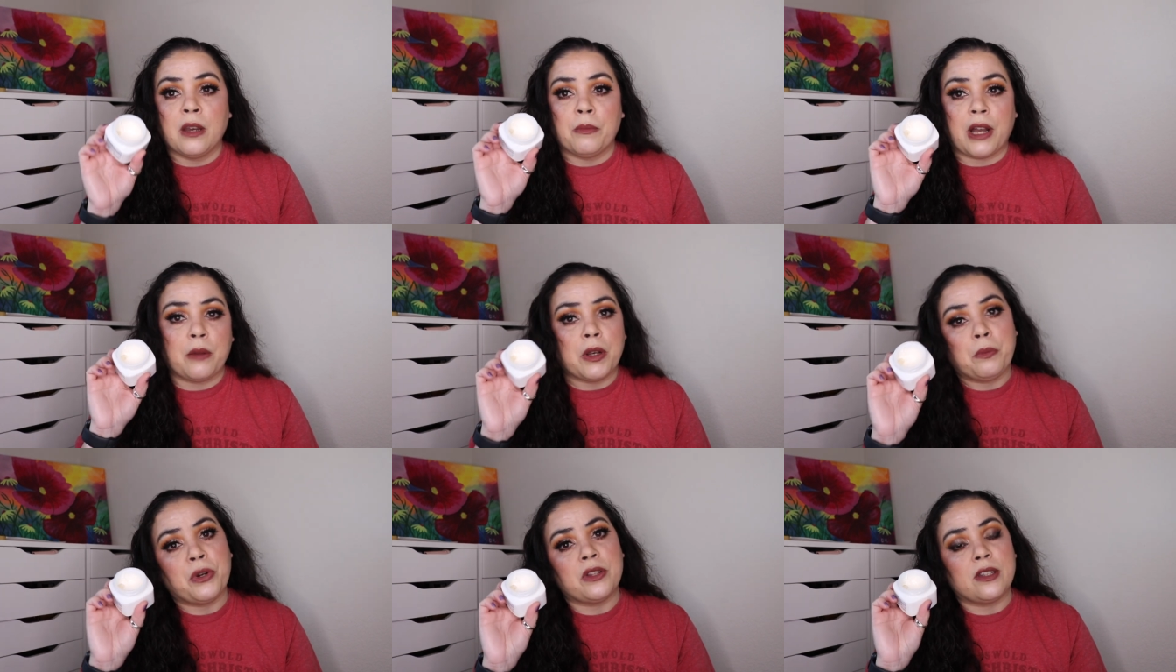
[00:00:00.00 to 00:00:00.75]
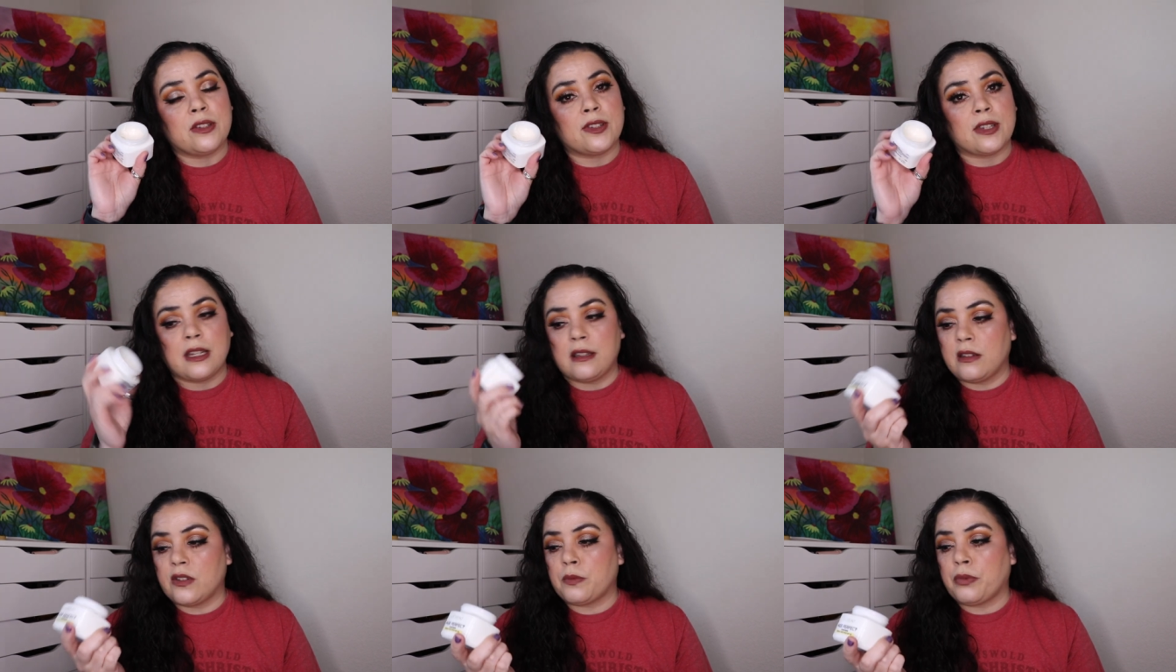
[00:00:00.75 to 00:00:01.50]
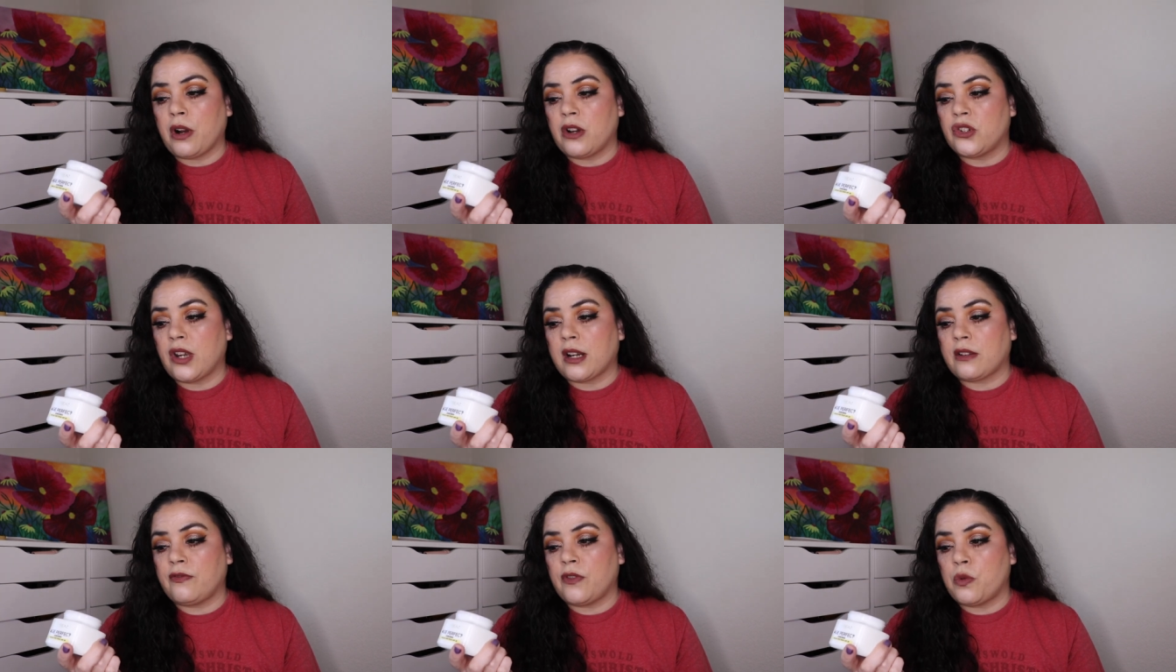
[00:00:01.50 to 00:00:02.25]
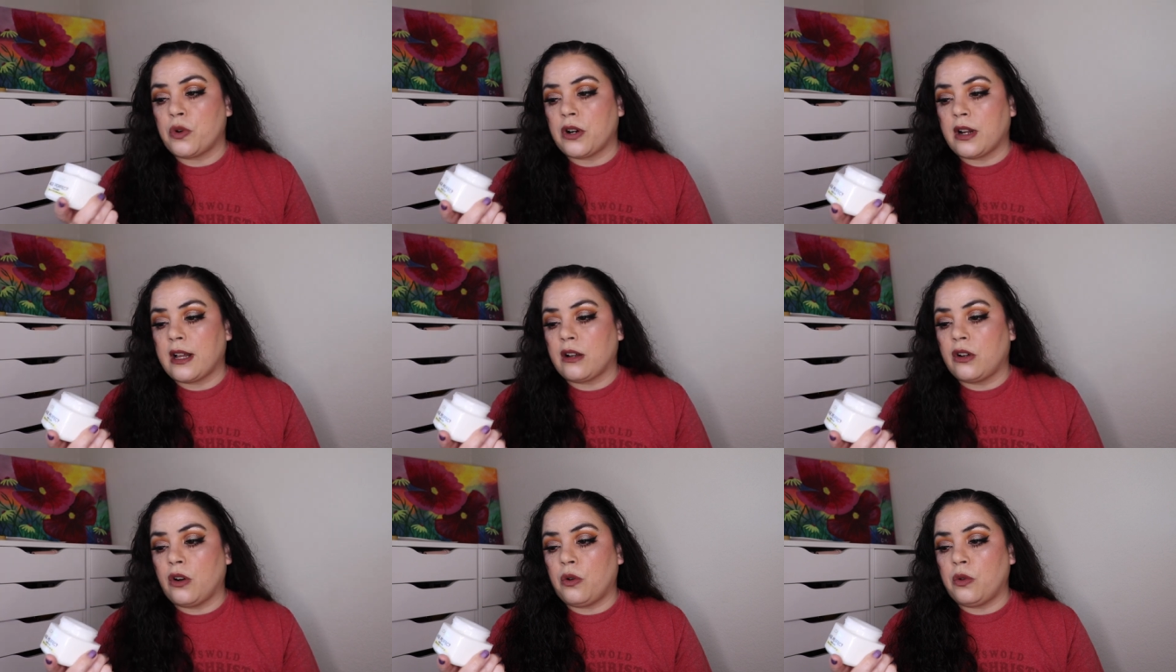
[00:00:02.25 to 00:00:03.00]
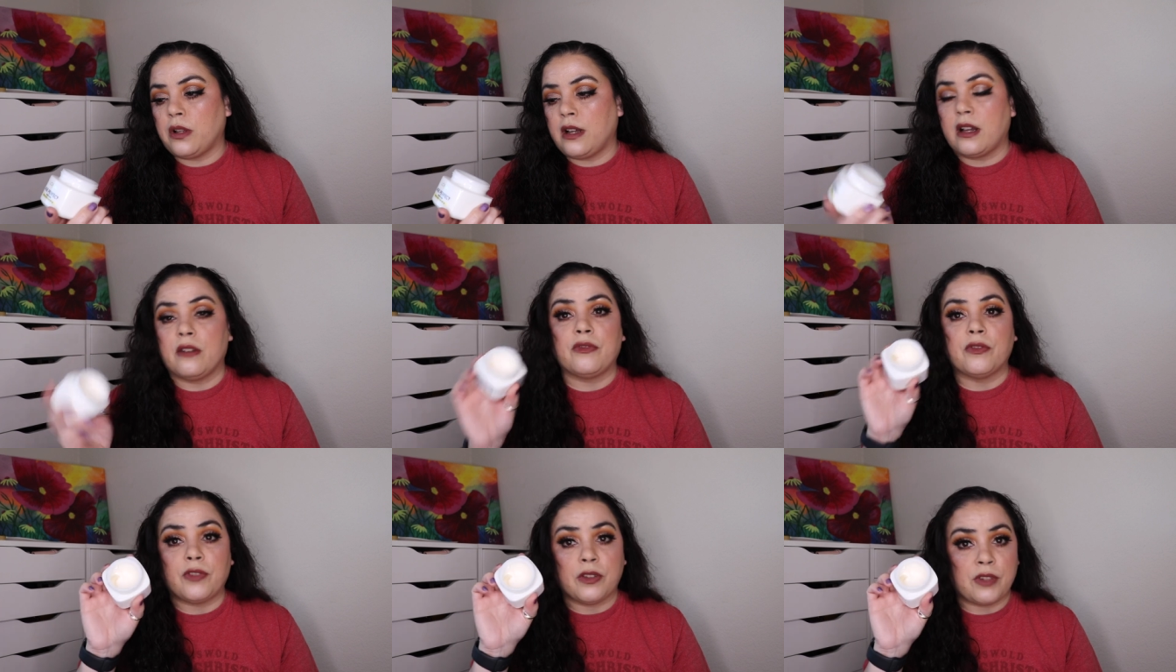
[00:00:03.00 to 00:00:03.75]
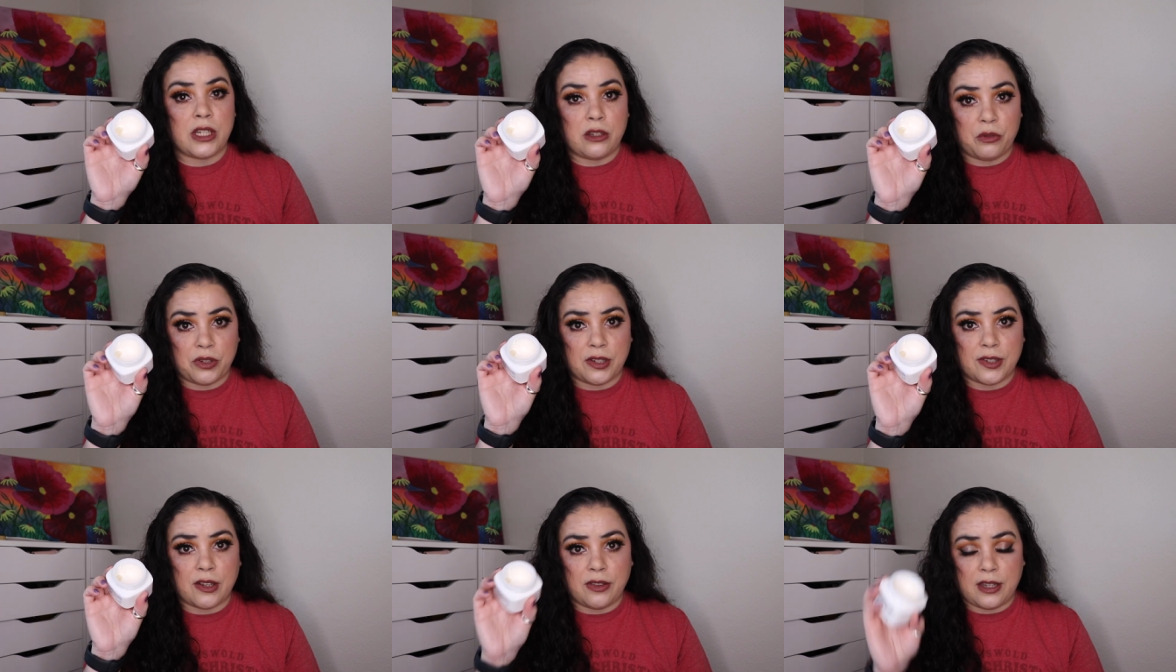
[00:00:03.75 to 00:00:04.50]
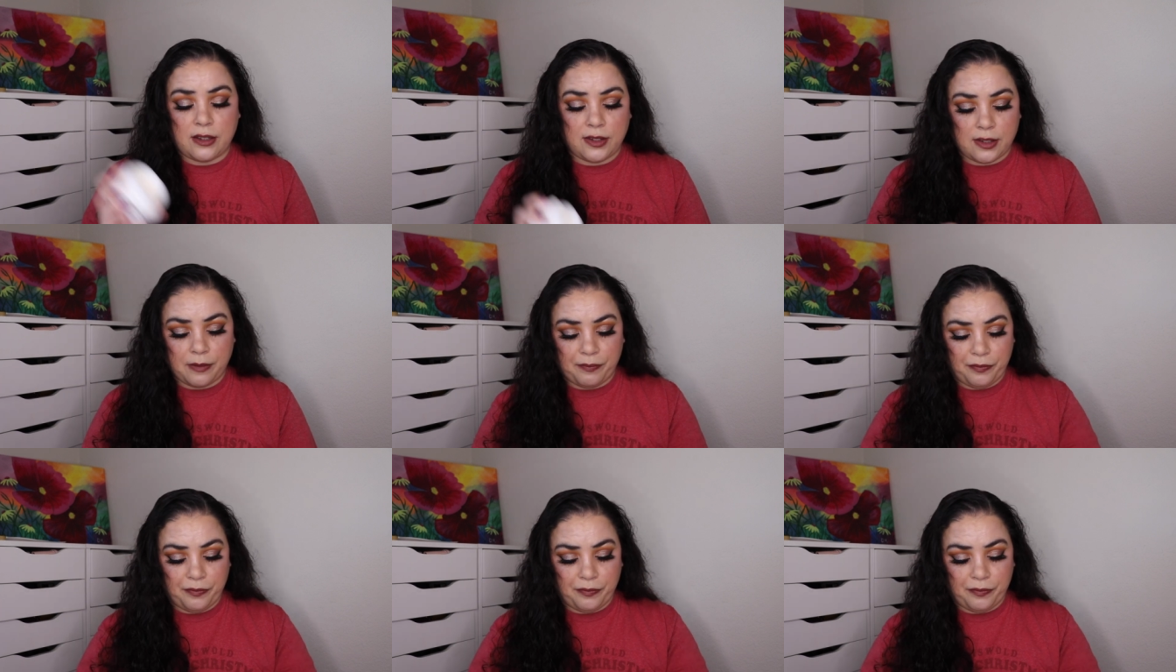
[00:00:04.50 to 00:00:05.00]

But I'm going to put this in this project for a goal of 50 uses on this.